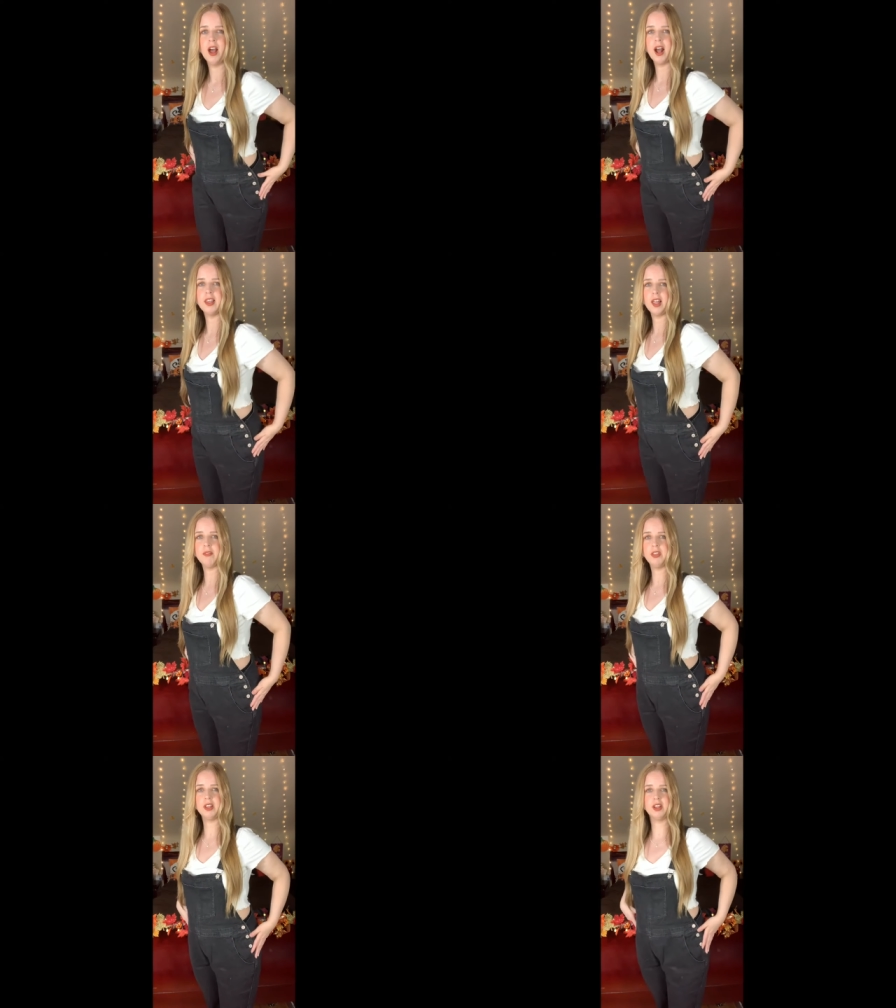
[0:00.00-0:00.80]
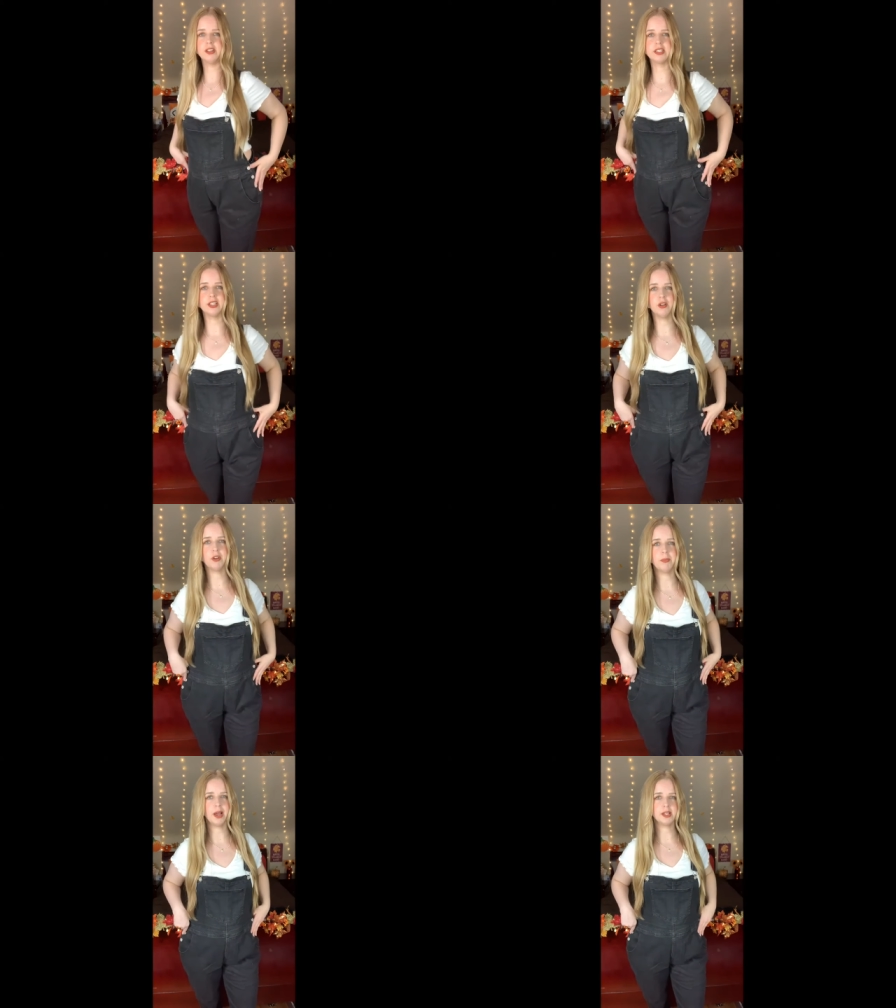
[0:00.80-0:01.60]
I love the little
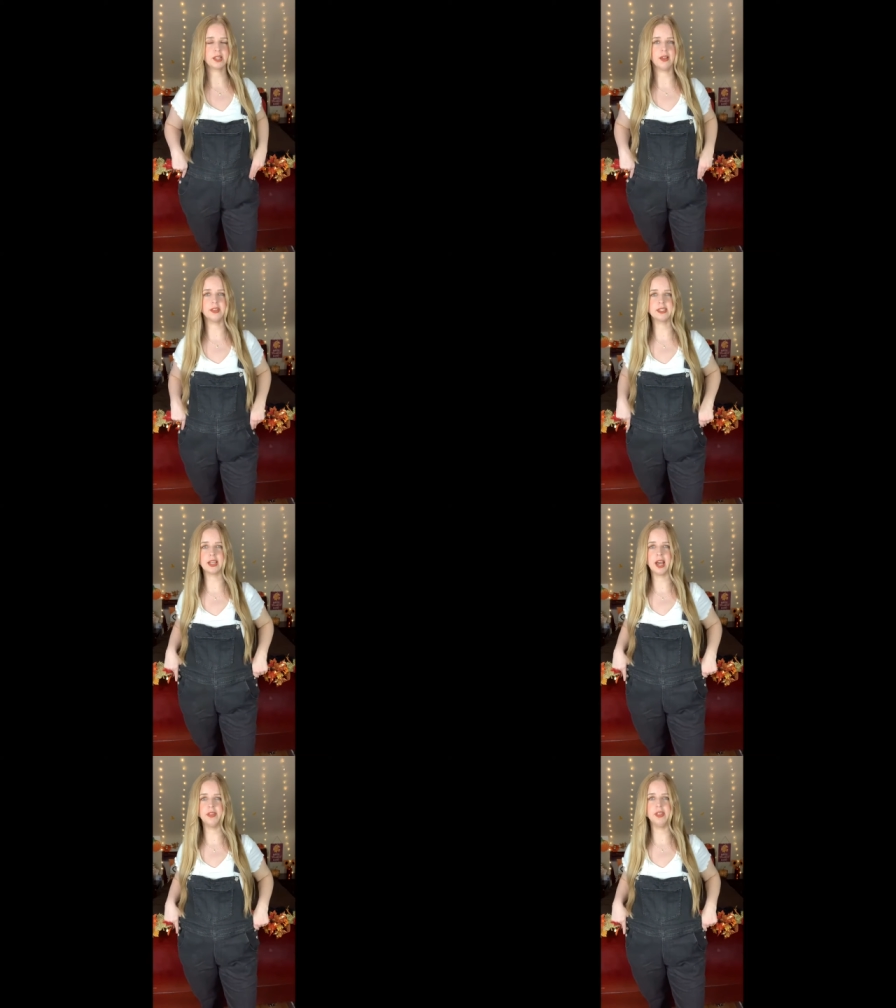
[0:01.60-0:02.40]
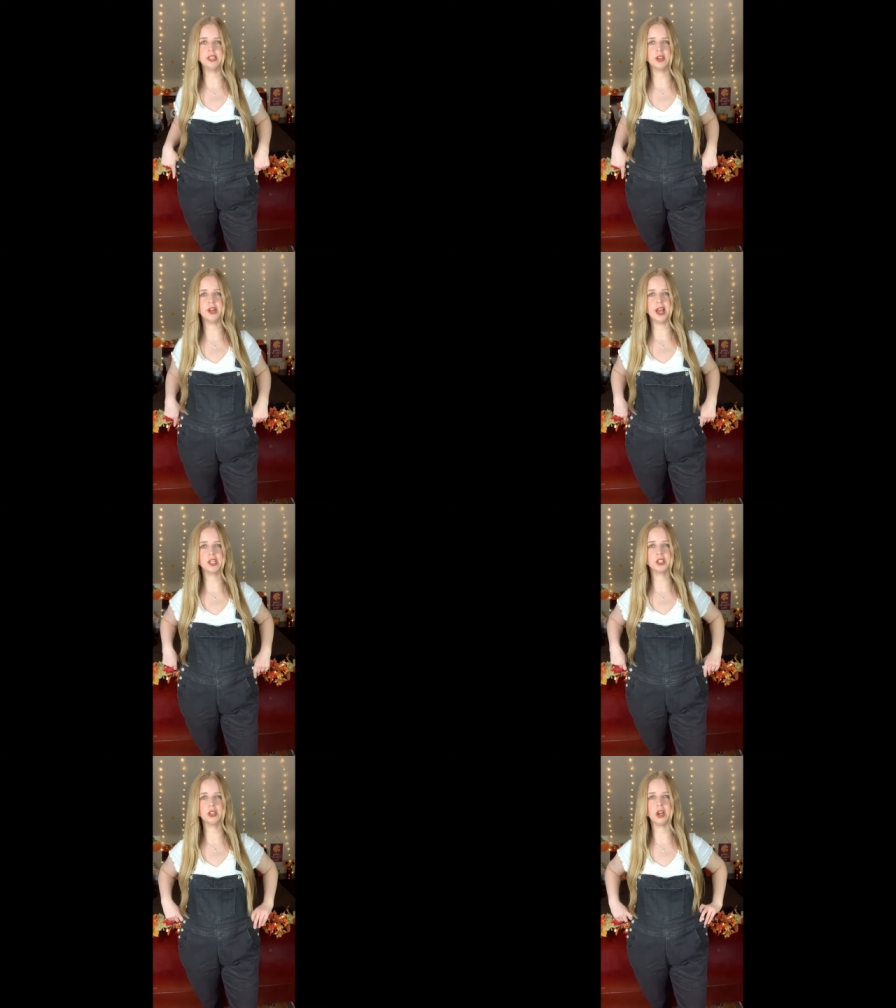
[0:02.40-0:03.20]
silver buttons on the side. These are an
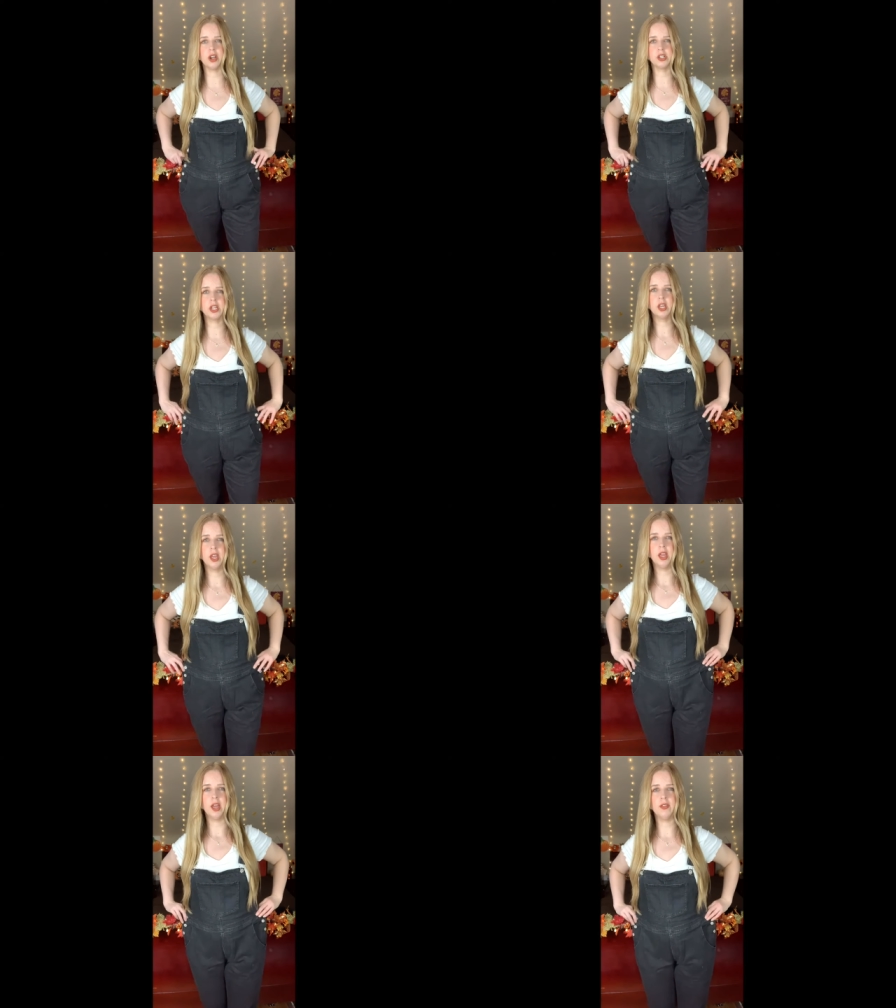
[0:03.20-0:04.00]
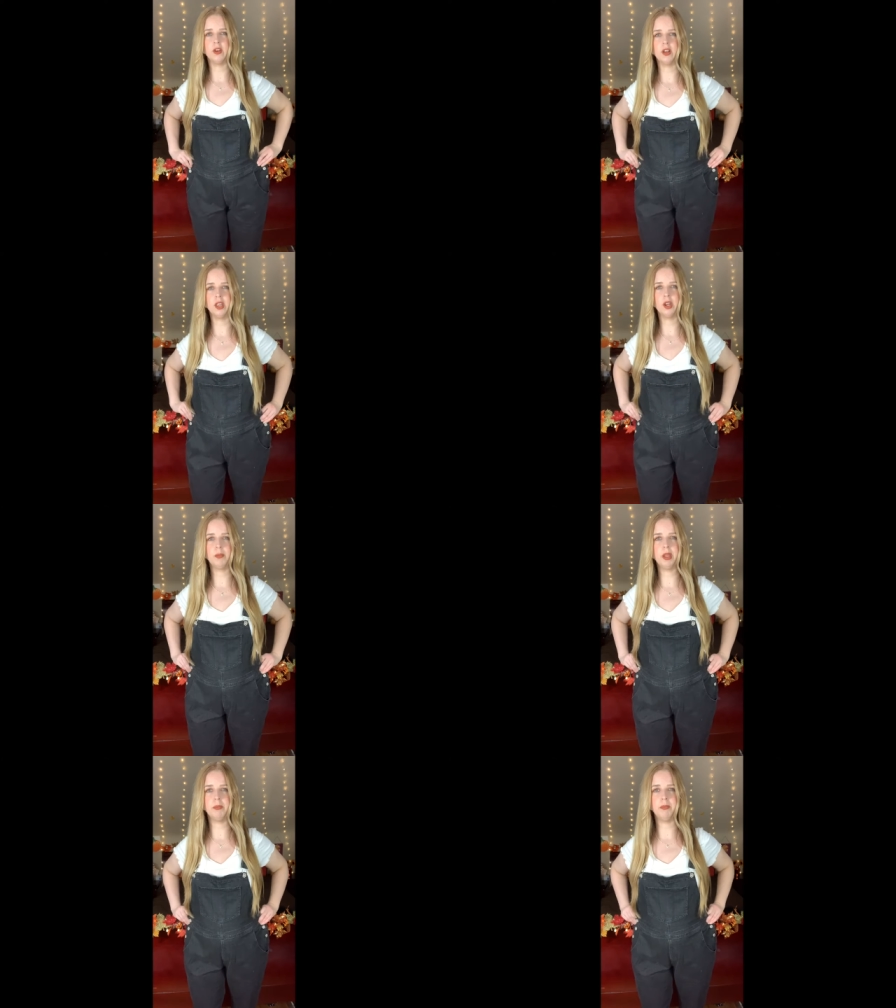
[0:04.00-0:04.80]
extra large and they're a little
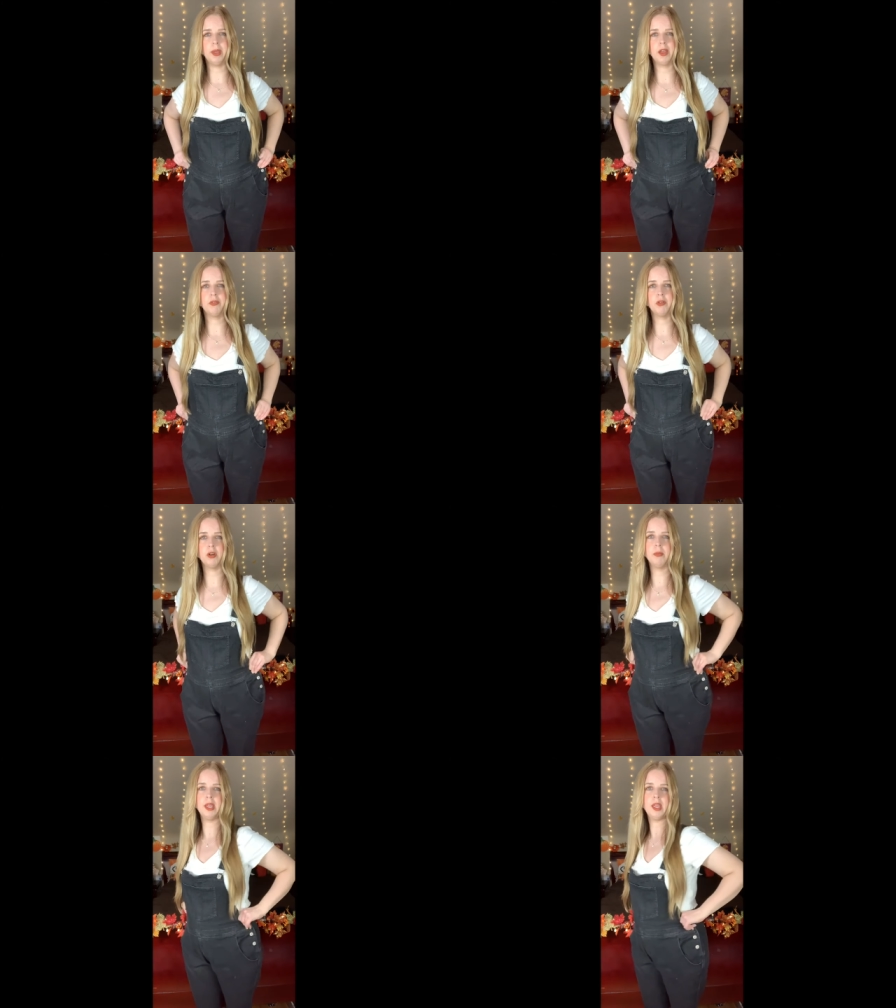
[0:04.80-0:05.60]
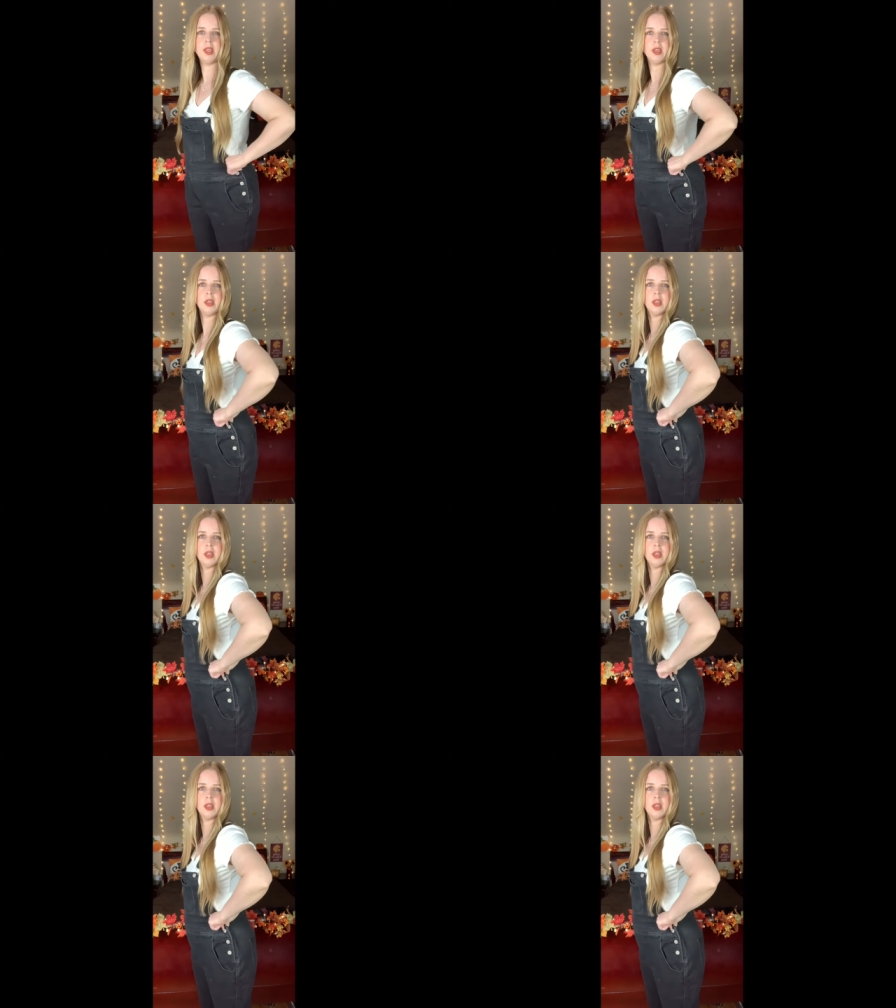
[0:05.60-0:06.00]
bit big for me,